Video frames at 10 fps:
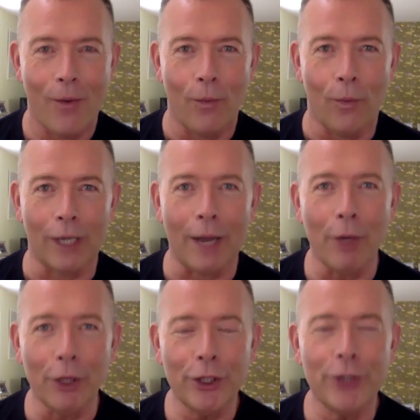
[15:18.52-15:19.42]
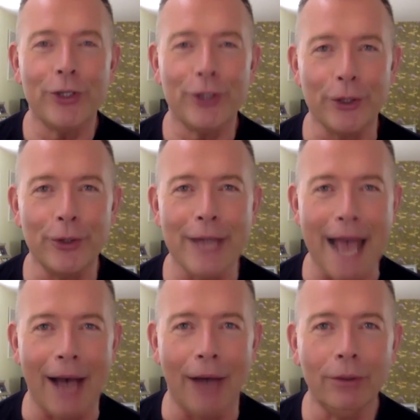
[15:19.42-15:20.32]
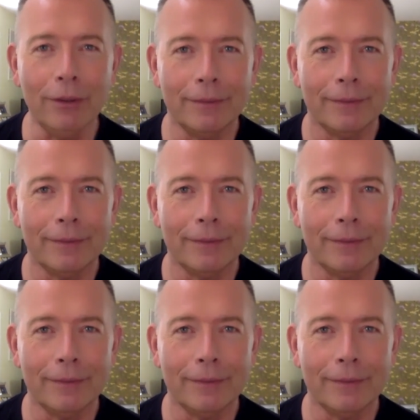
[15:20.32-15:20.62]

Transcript: What I want you to do now